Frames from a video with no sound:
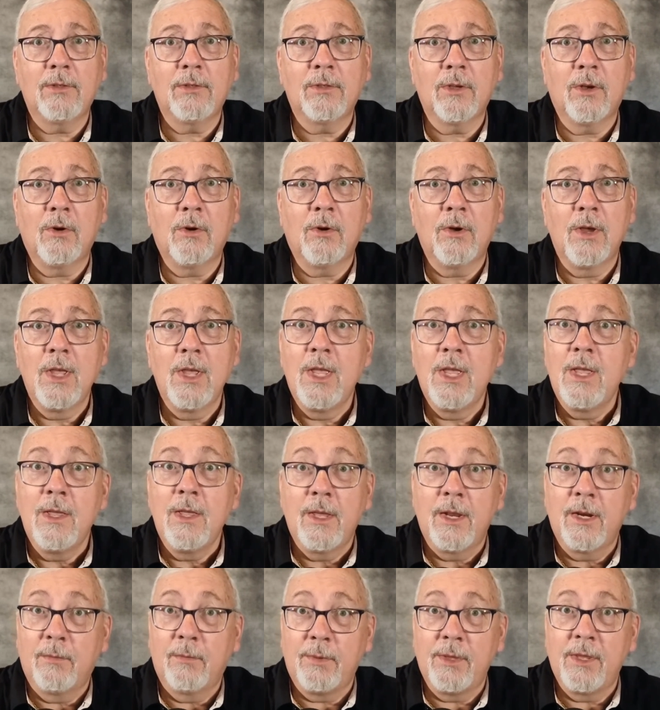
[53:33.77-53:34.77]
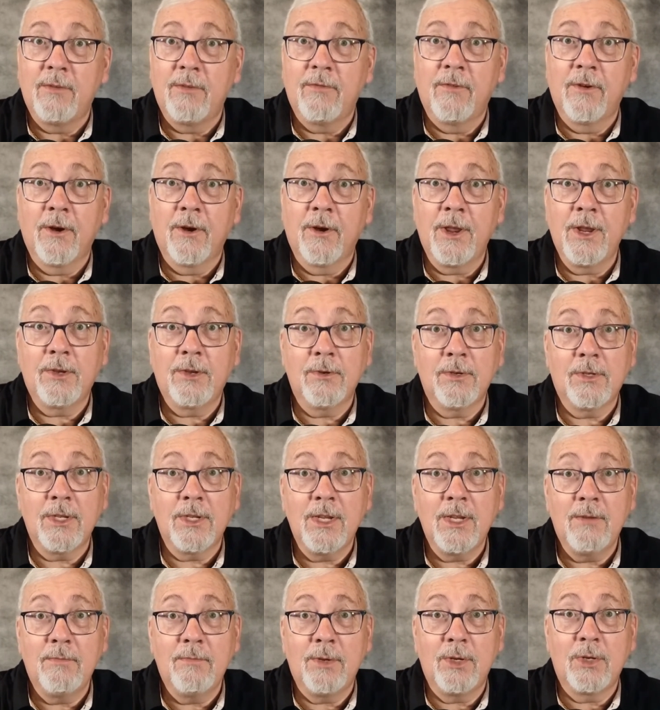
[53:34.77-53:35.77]
So it'll be very
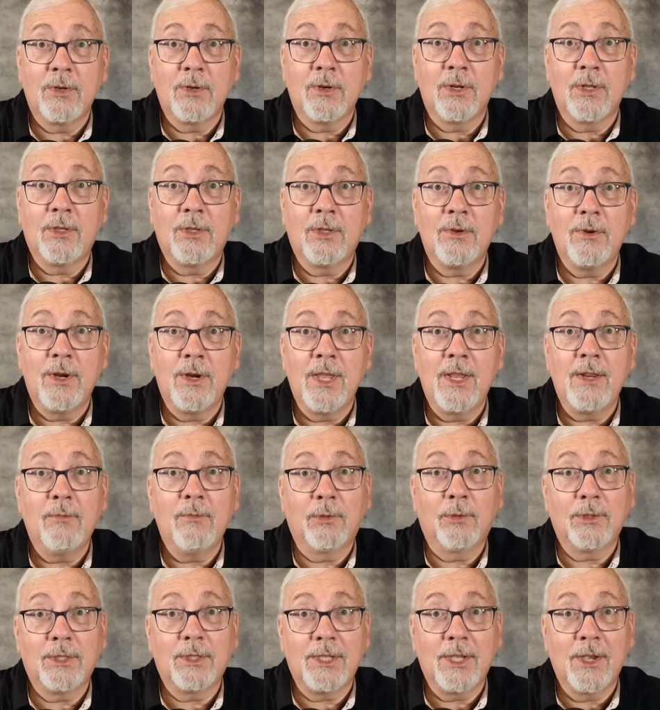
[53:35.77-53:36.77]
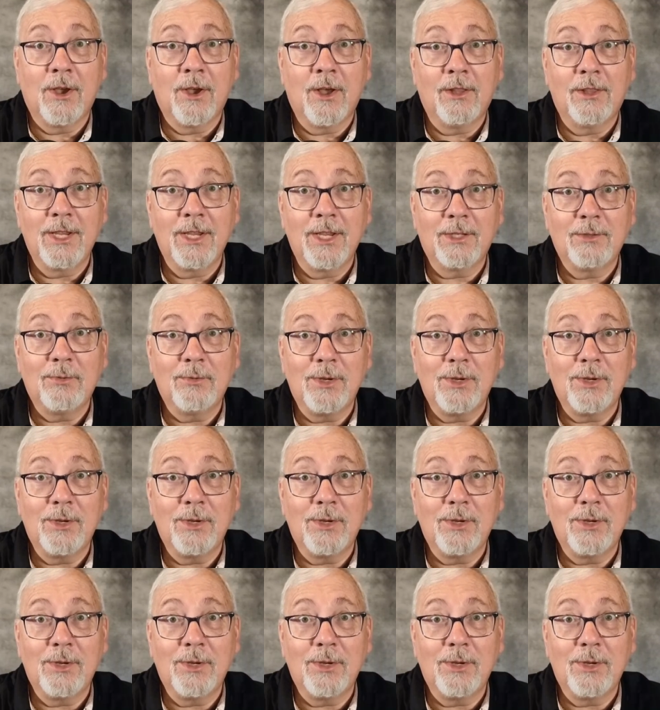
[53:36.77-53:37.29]
interesting. Be sure to tune in. We'll see you all next